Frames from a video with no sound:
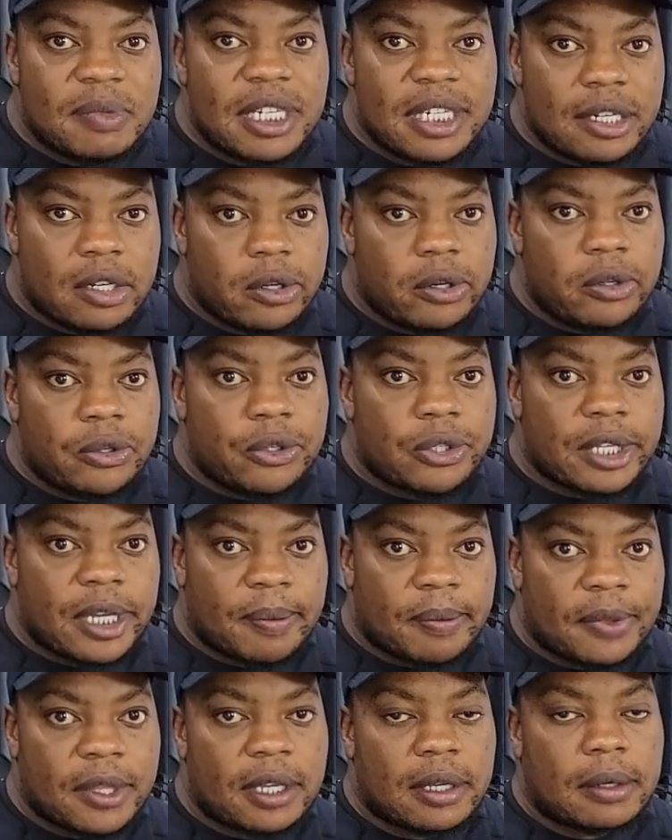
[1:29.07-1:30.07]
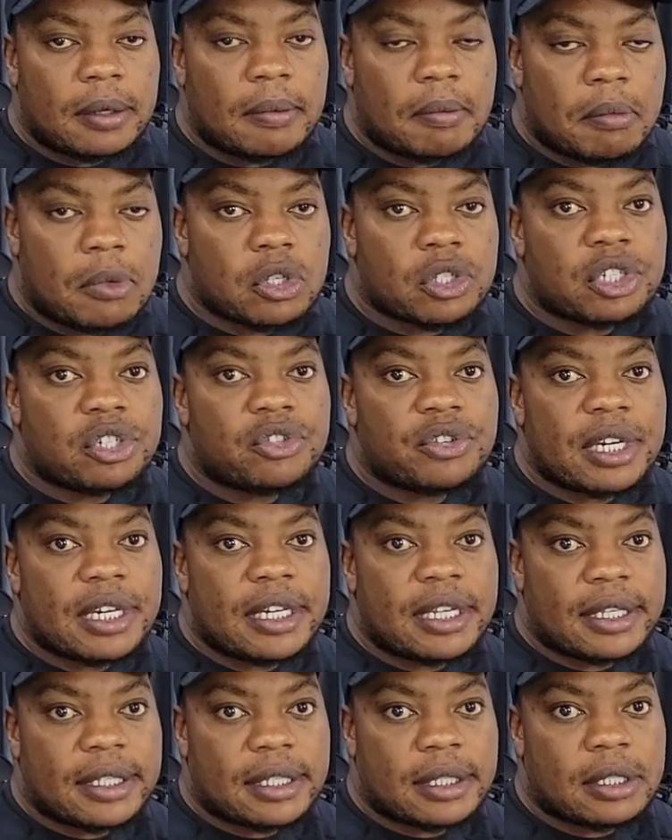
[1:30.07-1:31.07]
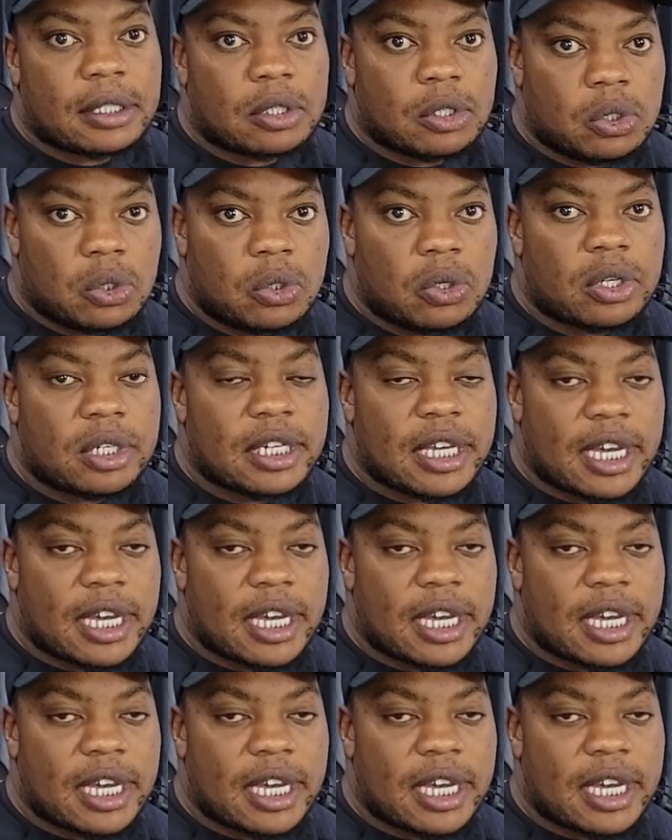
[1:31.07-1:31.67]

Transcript: me tell you something most traders do not